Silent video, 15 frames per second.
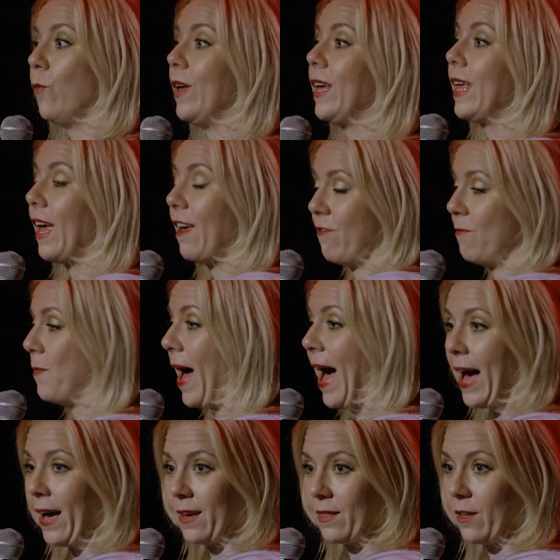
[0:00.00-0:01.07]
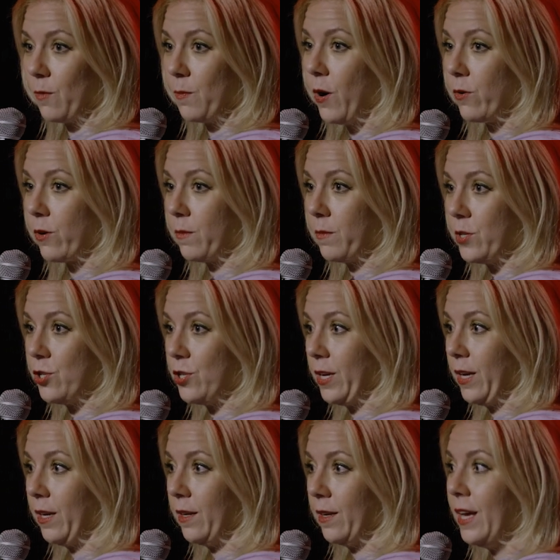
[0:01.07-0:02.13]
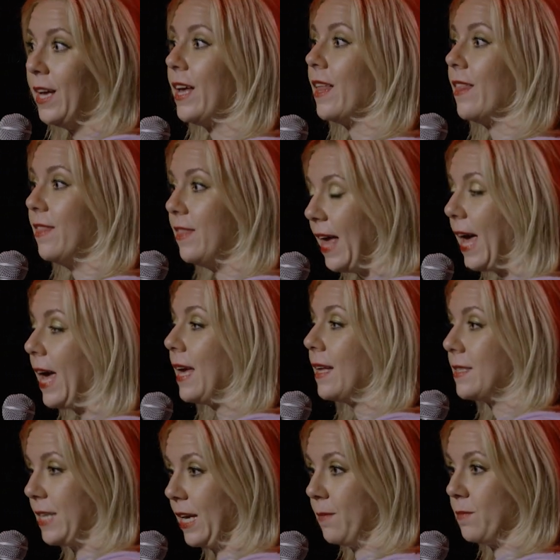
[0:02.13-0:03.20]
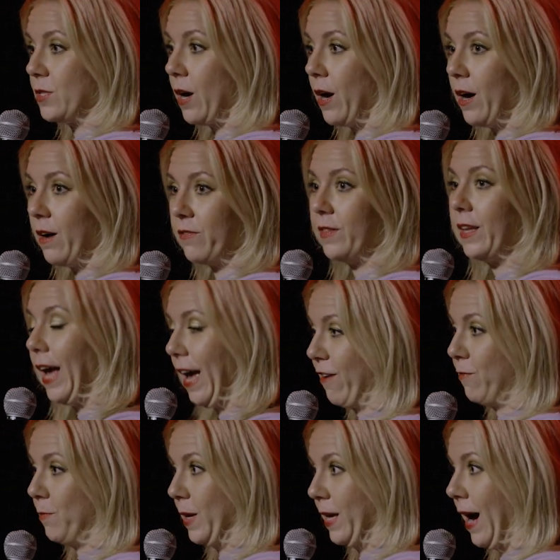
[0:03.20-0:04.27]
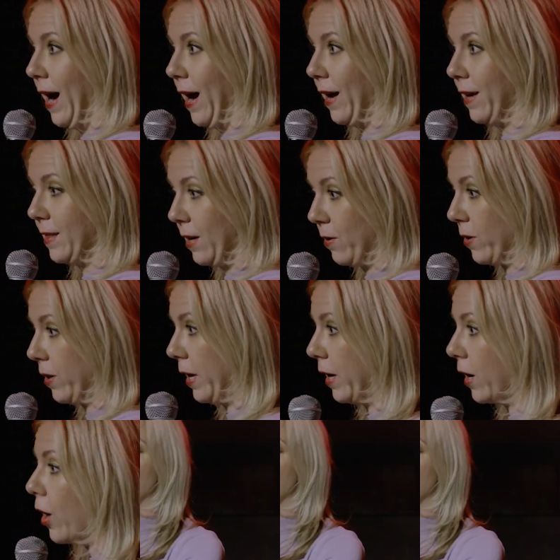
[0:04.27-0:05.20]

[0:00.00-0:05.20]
we gave back their poker machine, they tipped off the FBI. They were like,